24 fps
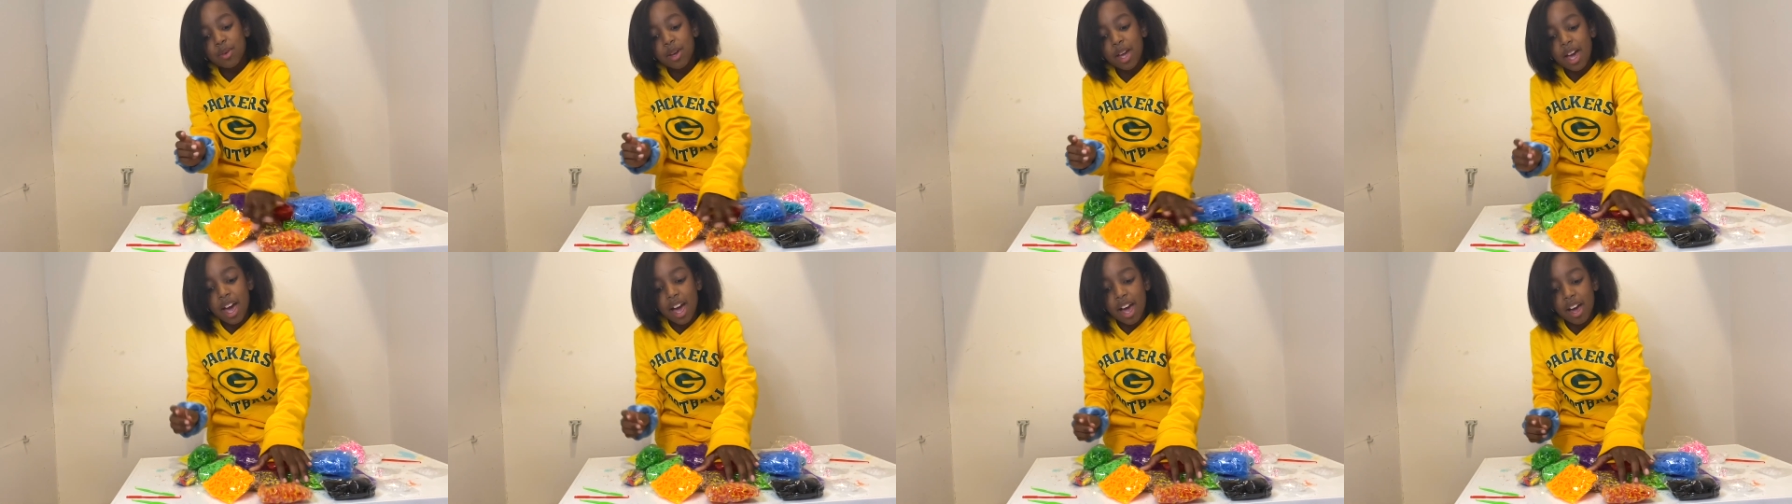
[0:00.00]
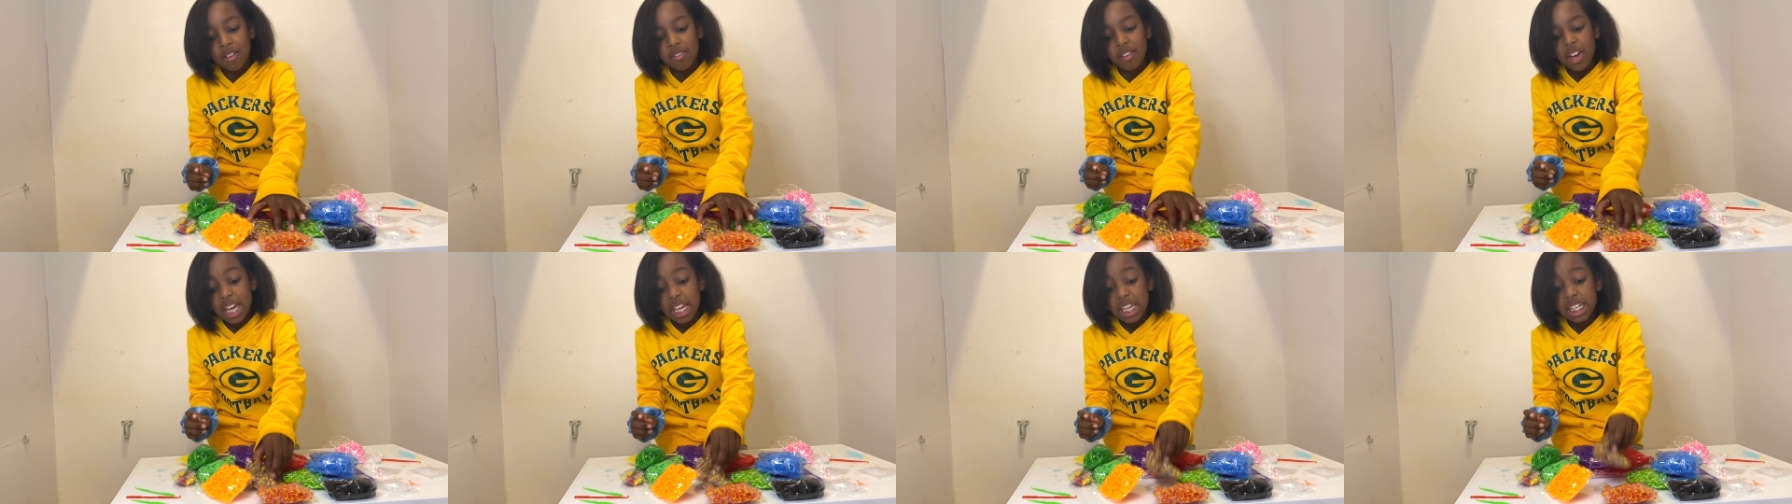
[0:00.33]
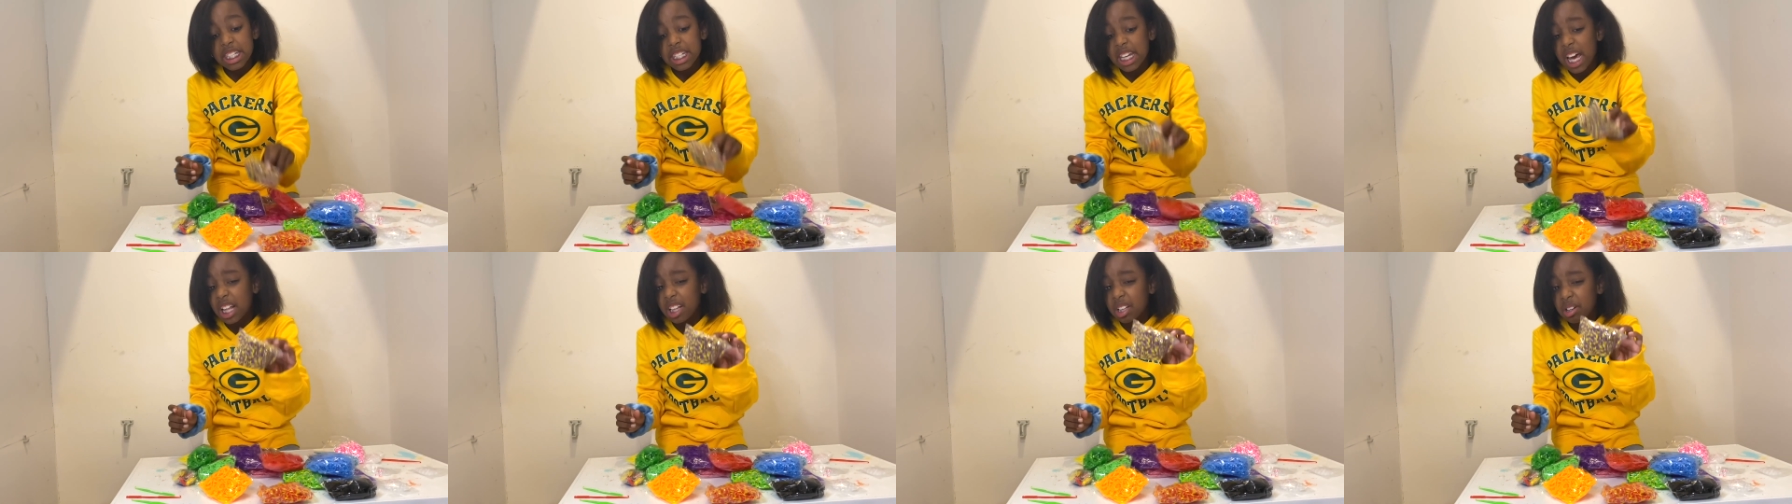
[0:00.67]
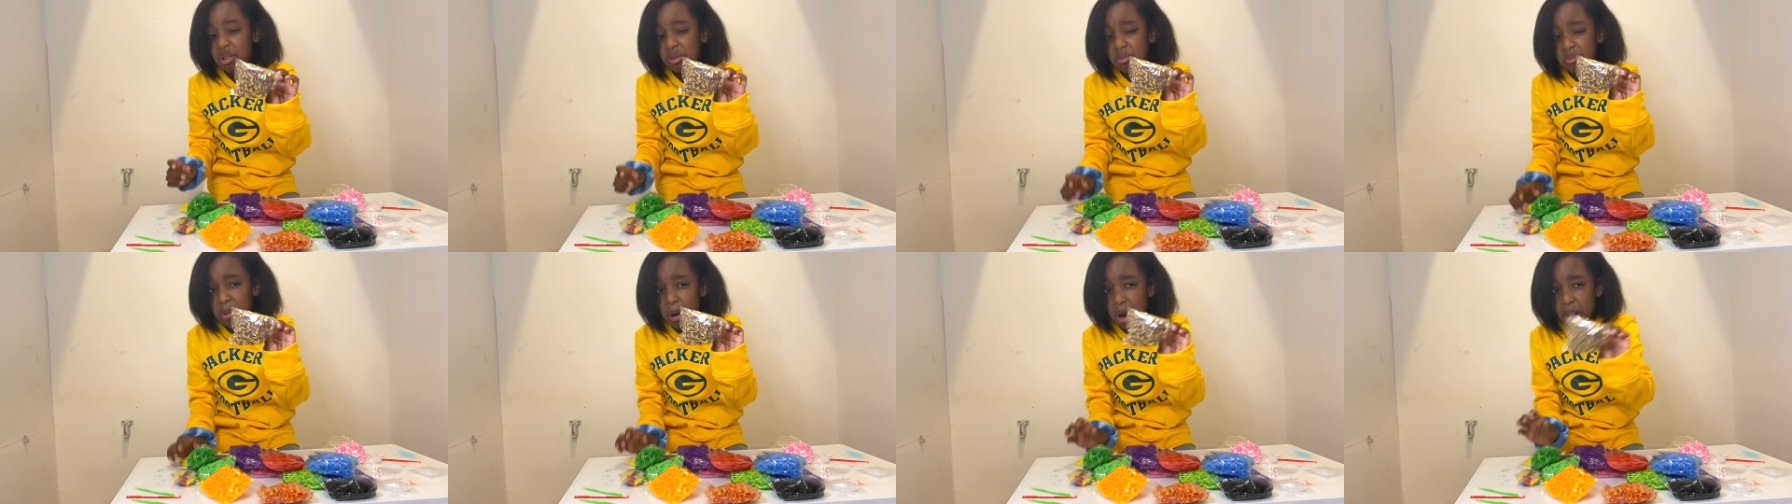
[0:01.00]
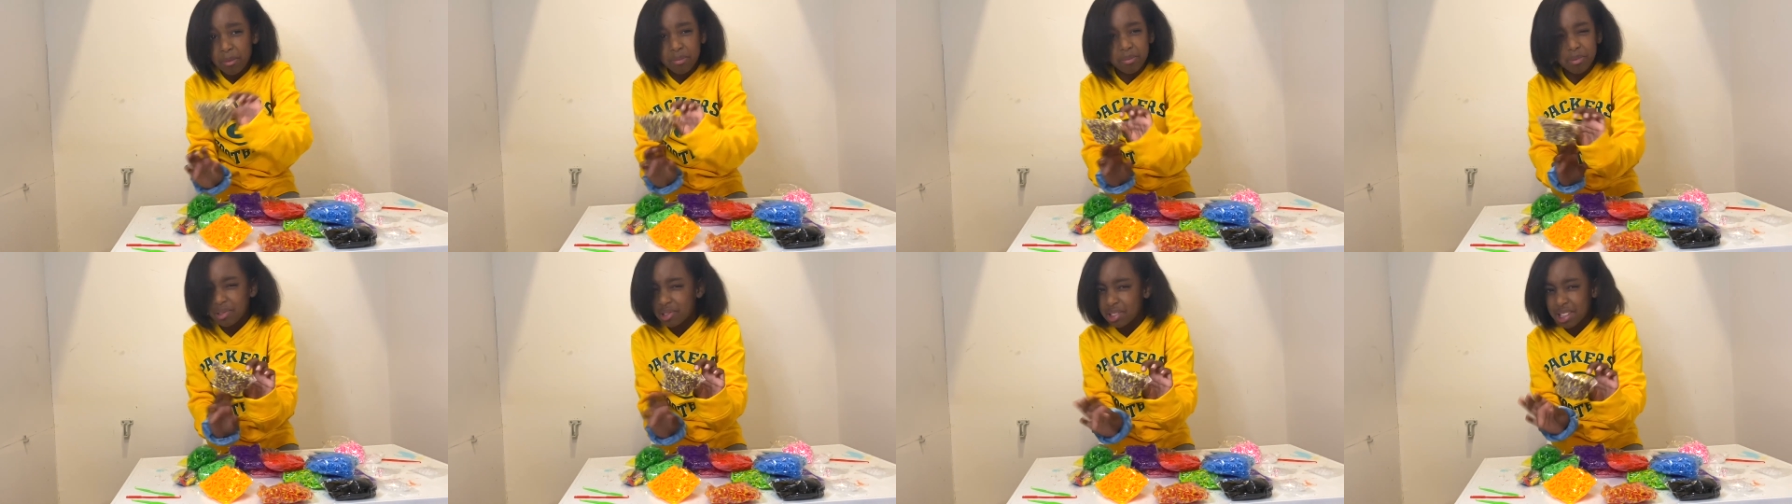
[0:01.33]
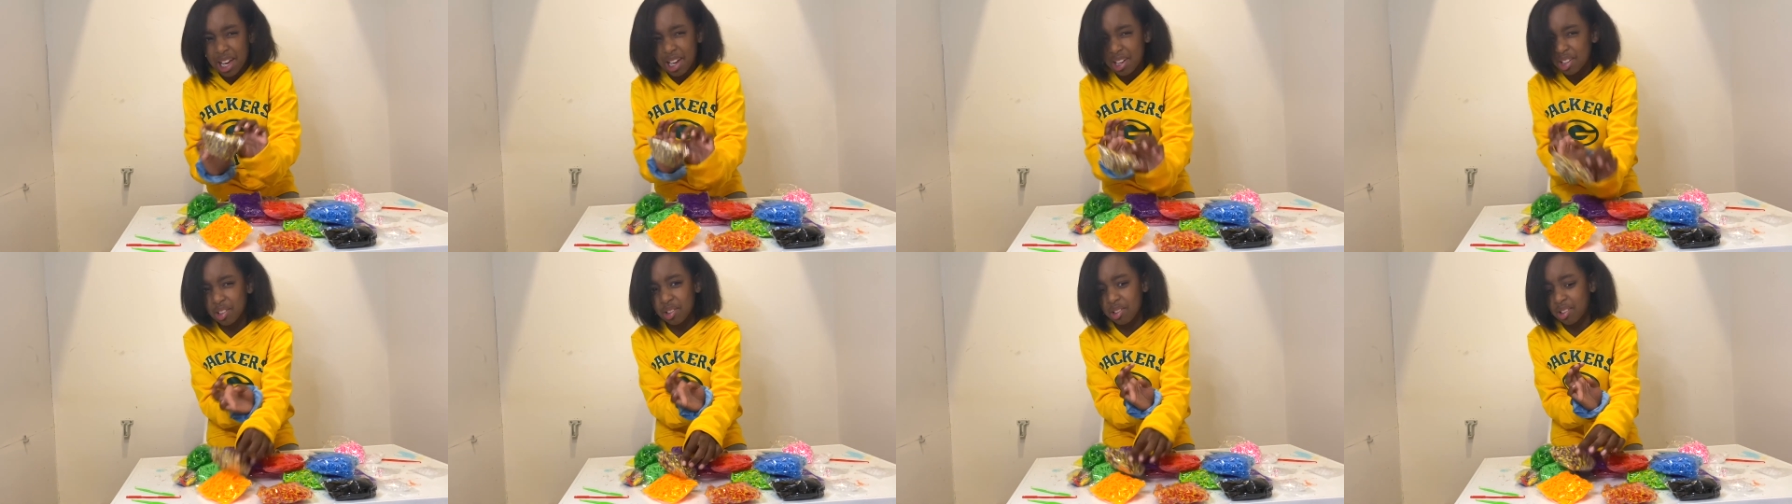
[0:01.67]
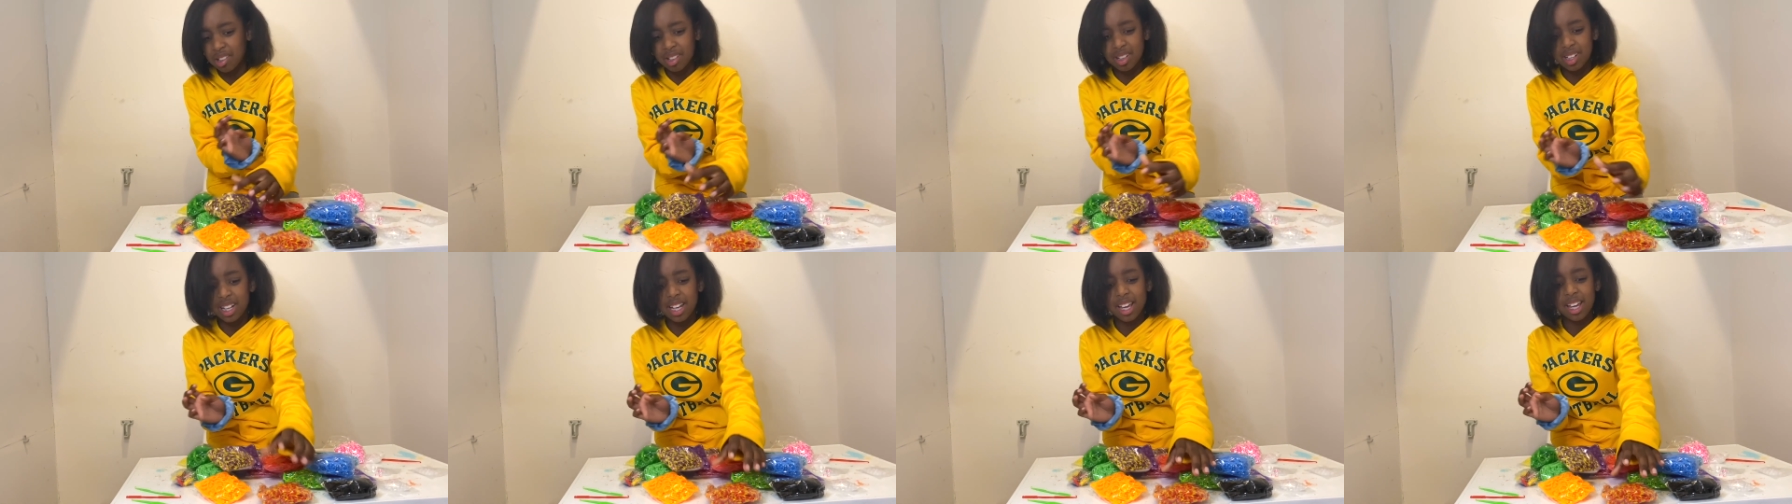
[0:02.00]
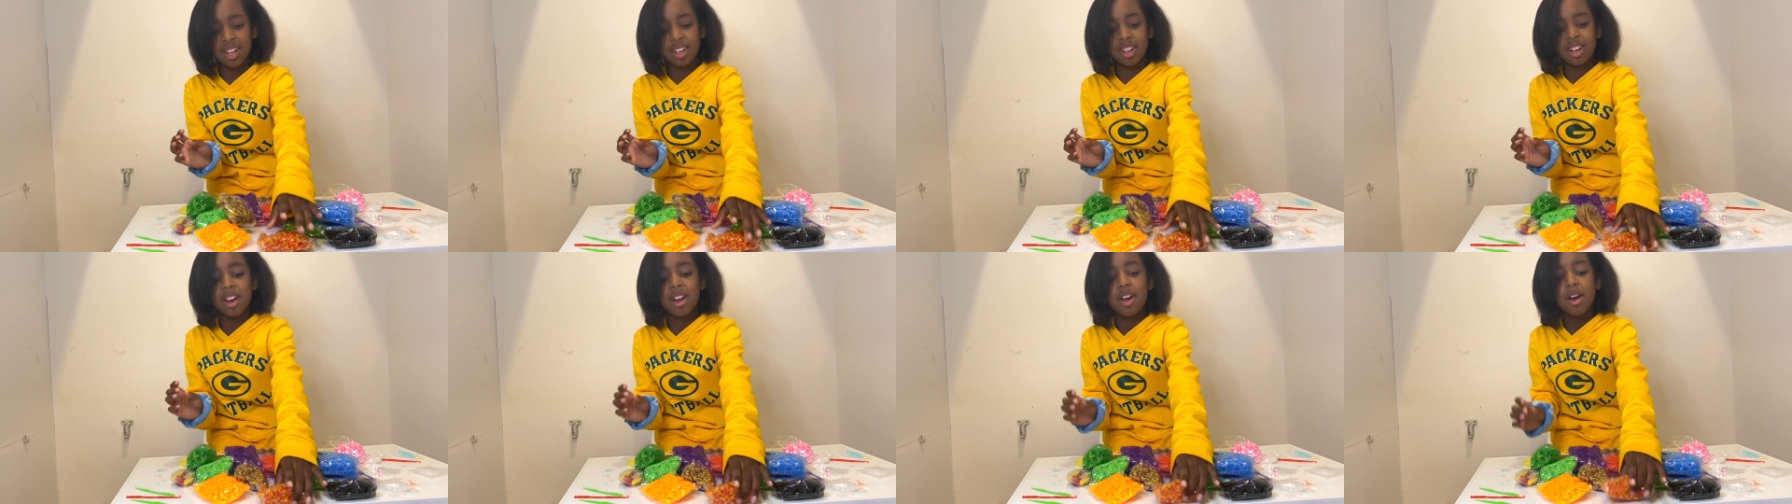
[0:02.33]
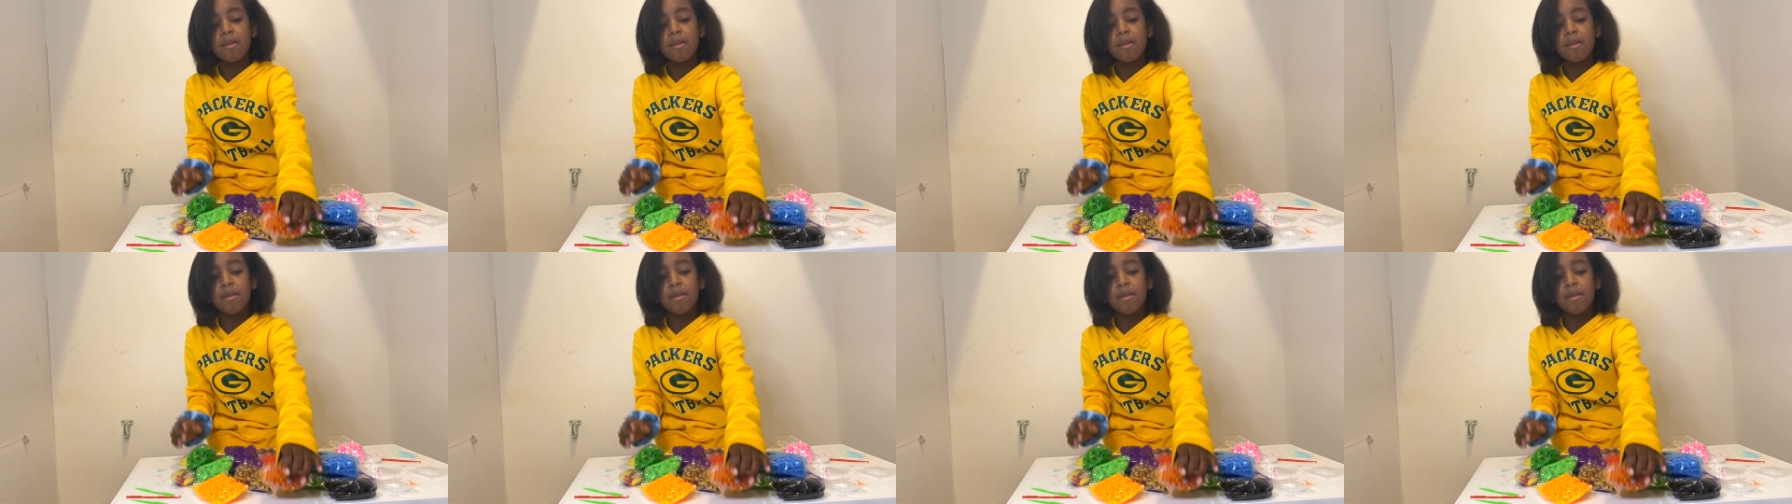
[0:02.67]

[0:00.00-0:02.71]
we have yellow and purple that will go together.